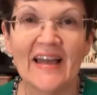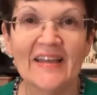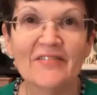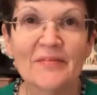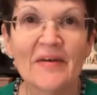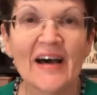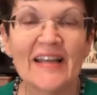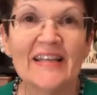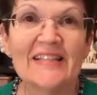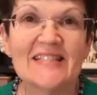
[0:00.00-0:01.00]
Hey
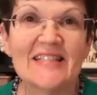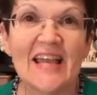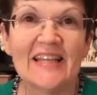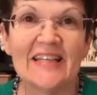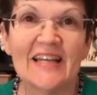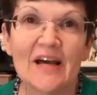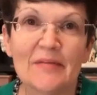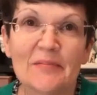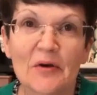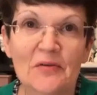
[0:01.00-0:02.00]
everybody, it's Tanya at
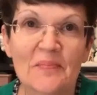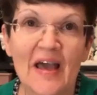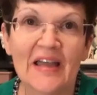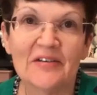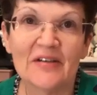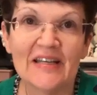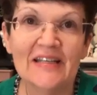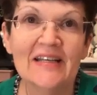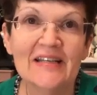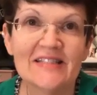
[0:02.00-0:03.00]
Hummingbird
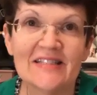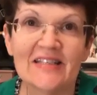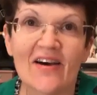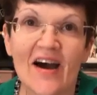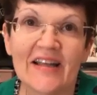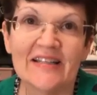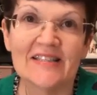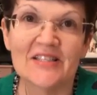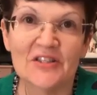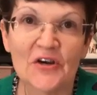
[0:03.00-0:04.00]
Paintery. Tonight
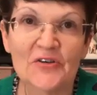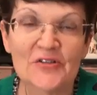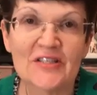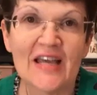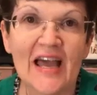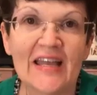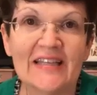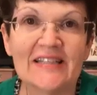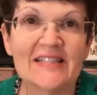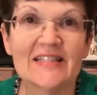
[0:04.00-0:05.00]
is Thursday
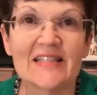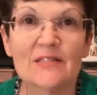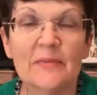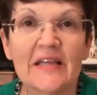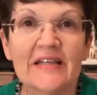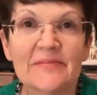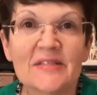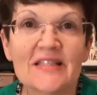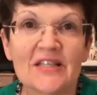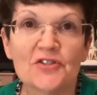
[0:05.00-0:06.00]
and it's 6 p.m.
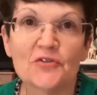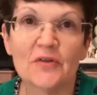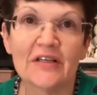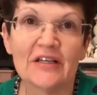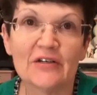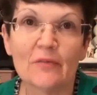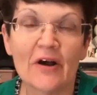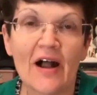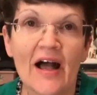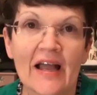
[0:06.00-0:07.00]
Central here where
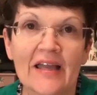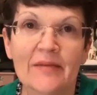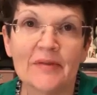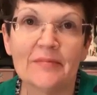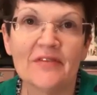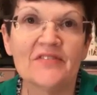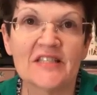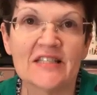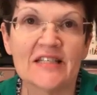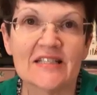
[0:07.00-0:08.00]
I am in
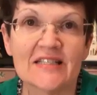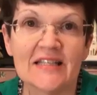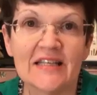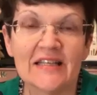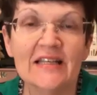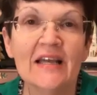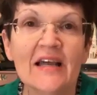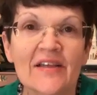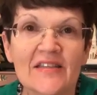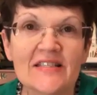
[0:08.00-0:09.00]
Memphis, Tennessee.
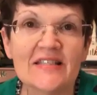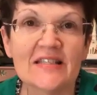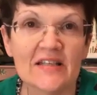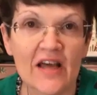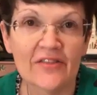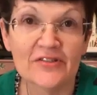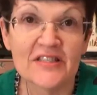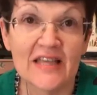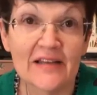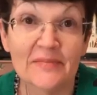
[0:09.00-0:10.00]
This is another
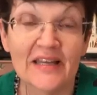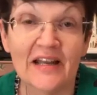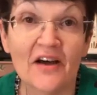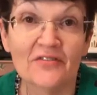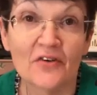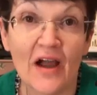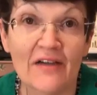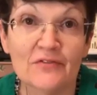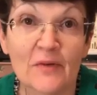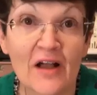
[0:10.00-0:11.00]
segment of
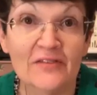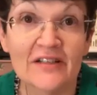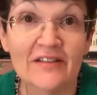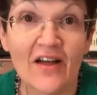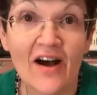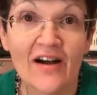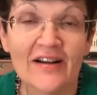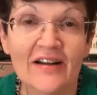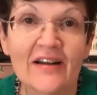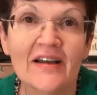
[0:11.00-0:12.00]
Craft Round the
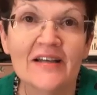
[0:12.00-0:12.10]
Clock.